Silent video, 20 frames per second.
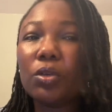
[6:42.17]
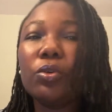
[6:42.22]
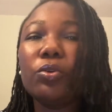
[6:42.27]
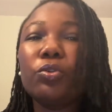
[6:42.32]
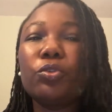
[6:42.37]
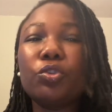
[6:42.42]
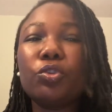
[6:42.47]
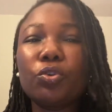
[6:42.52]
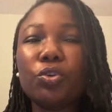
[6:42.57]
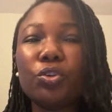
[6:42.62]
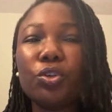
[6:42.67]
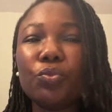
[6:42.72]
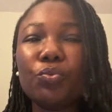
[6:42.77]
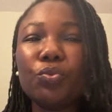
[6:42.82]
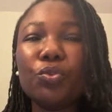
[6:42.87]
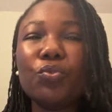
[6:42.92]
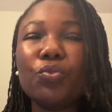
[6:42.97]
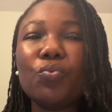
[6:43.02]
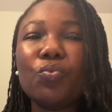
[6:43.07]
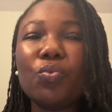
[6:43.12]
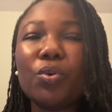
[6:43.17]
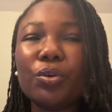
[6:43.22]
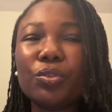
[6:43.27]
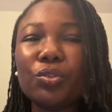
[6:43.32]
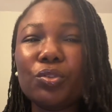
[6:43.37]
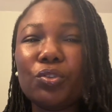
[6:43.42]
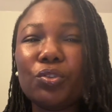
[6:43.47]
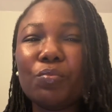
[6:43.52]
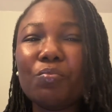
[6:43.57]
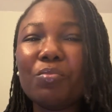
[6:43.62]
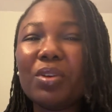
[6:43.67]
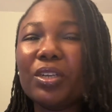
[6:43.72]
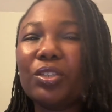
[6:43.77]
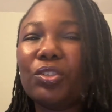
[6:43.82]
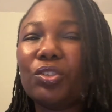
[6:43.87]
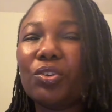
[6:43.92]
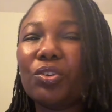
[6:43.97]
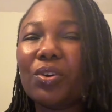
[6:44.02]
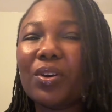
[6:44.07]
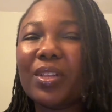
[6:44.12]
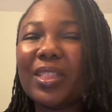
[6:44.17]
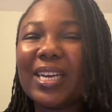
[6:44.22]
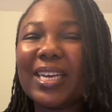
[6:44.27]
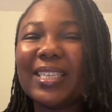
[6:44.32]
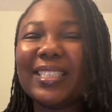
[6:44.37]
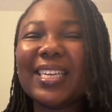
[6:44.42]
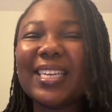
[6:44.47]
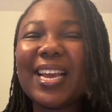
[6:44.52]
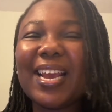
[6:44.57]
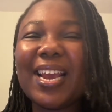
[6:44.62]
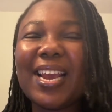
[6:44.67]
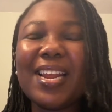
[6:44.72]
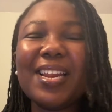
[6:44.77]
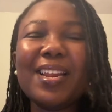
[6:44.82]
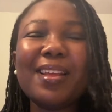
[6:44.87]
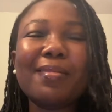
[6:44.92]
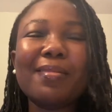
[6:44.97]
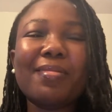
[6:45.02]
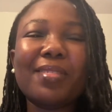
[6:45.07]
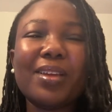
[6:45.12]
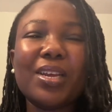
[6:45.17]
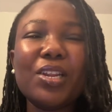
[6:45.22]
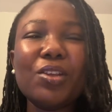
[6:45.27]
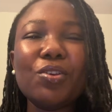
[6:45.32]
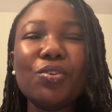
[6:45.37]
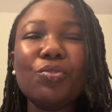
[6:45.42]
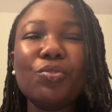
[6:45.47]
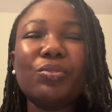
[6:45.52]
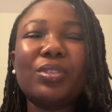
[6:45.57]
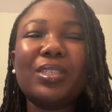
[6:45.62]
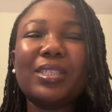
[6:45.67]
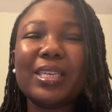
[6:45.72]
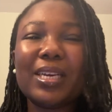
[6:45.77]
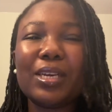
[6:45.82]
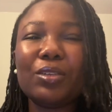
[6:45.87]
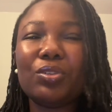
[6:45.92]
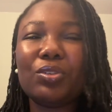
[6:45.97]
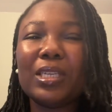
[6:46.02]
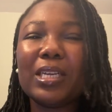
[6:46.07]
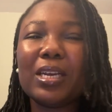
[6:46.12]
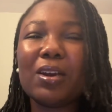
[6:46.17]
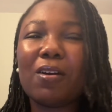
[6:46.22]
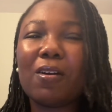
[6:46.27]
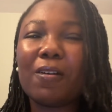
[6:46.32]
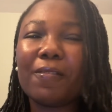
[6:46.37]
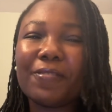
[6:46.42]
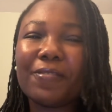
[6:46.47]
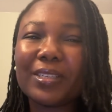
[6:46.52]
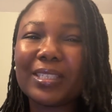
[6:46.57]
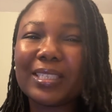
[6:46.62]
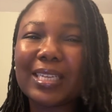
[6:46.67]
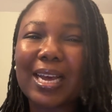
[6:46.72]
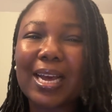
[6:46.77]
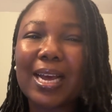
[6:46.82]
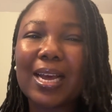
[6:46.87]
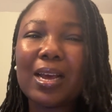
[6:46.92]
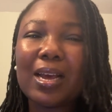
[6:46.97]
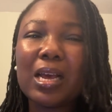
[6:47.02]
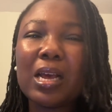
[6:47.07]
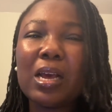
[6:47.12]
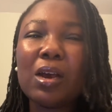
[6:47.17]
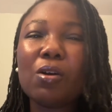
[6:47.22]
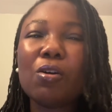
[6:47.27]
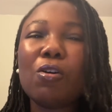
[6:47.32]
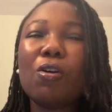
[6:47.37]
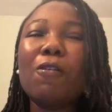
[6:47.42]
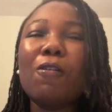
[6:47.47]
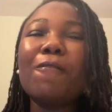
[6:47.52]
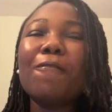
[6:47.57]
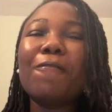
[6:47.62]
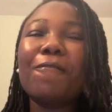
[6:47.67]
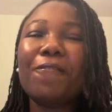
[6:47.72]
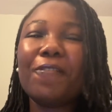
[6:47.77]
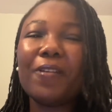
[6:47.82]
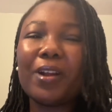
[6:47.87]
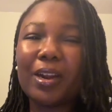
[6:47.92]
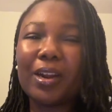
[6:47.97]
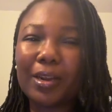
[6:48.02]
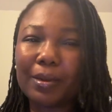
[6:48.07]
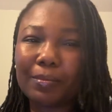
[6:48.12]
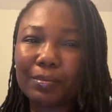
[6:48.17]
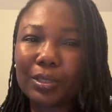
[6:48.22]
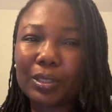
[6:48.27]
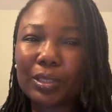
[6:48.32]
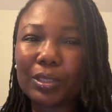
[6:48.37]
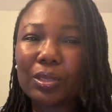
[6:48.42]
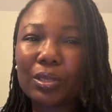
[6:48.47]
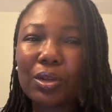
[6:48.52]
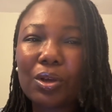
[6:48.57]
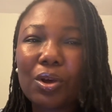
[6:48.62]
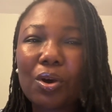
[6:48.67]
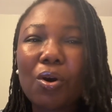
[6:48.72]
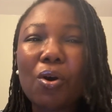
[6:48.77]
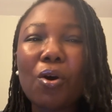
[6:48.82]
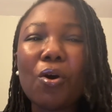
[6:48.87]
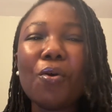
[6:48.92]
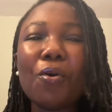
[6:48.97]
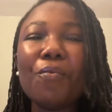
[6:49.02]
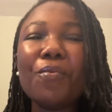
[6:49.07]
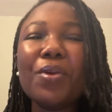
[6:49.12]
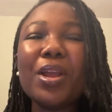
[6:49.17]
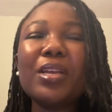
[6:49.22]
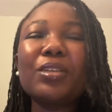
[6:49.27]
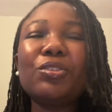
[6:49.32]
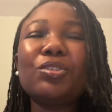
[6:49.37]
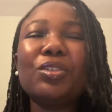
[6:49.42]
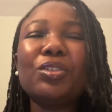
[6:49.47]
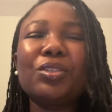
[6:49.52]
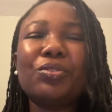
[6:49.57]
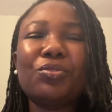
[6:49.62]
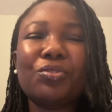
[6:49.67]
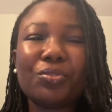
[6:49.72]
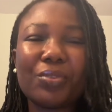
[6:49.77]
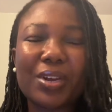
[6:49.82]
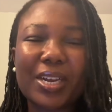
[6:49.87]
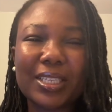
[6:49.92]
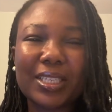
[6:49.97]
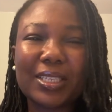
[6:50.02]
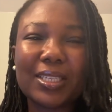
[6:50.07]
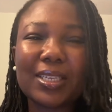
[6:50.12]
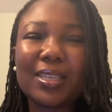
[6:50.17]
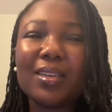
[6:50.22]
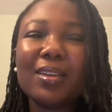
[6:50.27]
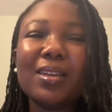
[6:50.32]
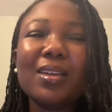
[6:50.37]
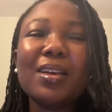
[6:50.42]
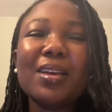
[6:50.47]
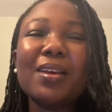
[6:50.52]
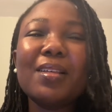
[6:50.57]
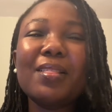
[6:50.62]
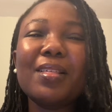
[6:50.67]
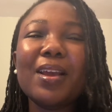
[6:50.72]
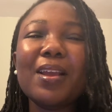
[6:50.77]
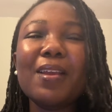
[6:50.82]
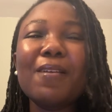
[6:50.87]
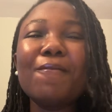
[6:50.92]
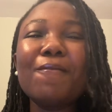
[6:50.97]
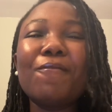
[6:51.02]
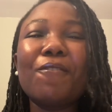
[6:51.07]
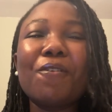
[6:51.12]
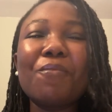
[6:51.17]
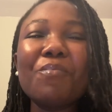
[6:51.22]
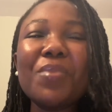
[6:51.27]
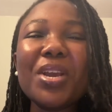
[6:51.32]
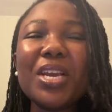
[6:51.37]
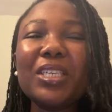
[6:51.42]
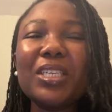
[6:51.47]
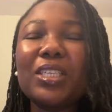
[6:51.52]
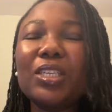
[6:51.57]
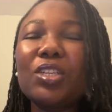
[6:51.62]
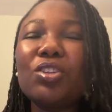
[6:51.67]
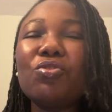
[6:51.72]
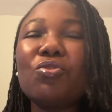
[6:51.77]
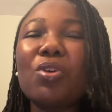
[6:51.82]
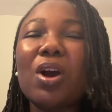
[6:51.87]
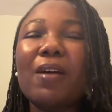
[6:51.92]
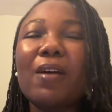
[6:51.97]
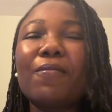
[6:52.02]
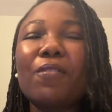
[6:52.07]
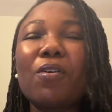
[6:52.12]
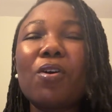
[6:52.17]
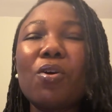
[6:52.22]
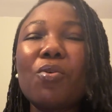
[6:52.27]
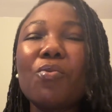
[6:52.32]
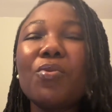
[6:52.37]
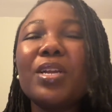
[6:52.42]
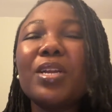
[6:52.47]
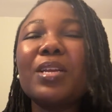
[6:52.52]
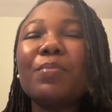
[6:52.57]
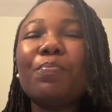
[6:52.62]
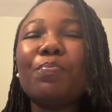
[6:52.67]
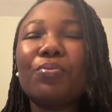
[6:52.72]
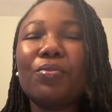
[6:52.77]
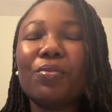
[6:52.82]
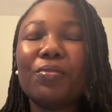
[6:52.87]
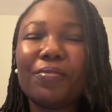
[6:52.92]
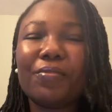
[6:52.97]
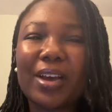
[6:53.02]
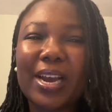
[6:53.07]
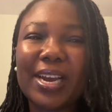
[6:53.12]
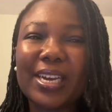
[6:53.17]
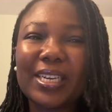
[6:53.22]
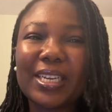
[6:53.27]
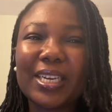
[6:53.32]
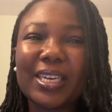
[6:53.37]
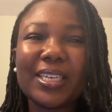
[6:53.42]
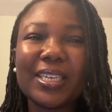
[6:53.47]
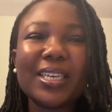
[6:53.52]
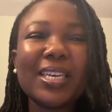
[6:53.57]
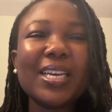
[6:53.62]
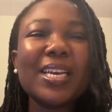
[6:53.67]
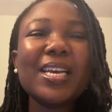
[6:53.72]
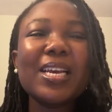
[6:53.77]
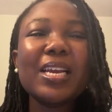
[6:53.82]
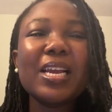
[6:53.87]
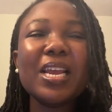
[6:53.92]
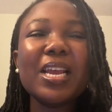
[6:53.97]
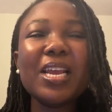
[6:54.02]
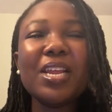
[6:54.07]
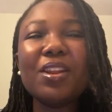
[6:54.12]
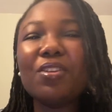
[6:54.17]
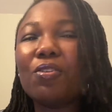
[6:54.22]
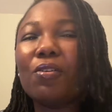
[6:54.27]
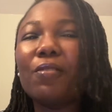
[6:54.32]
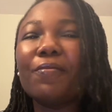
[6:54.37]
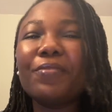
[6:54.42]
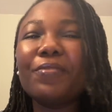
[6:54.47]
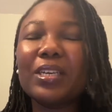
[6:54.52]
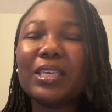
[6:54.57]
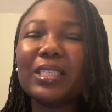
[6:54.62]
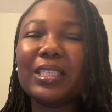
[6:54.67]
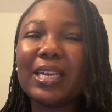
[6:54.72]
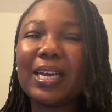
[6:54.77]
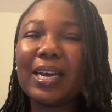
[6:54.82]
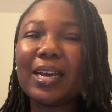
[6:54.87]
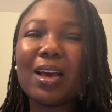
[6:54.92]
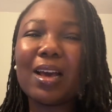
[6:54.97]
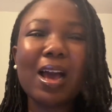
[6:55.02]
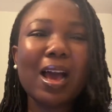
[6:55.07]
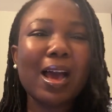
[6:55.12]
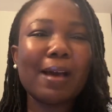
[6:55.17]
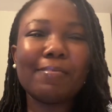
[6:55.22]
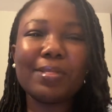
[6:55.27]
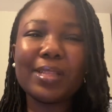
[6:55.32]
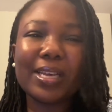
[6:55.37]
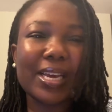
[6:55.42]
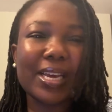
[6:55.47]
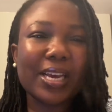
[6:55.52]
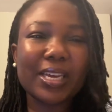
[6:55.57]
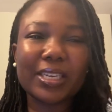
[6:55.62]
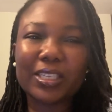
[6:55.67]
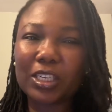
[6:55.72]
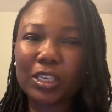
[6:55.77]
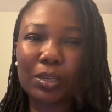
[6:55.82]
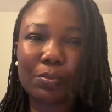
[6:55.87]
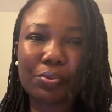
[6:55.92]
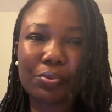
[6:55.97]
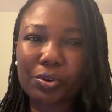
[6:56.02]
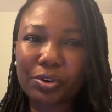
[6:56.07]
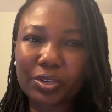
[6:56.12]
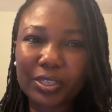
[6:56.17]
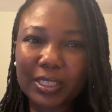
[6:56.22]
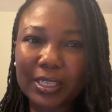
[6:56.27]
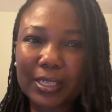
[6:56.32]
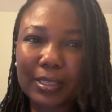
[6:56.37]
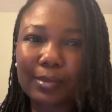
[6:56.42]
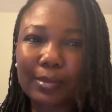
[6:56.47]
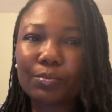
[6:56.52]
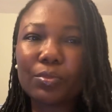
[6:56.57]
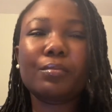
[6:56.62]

So you would want to make sure that anything you say to the officer confirms or reiterates the information you have already provided in your visa application process.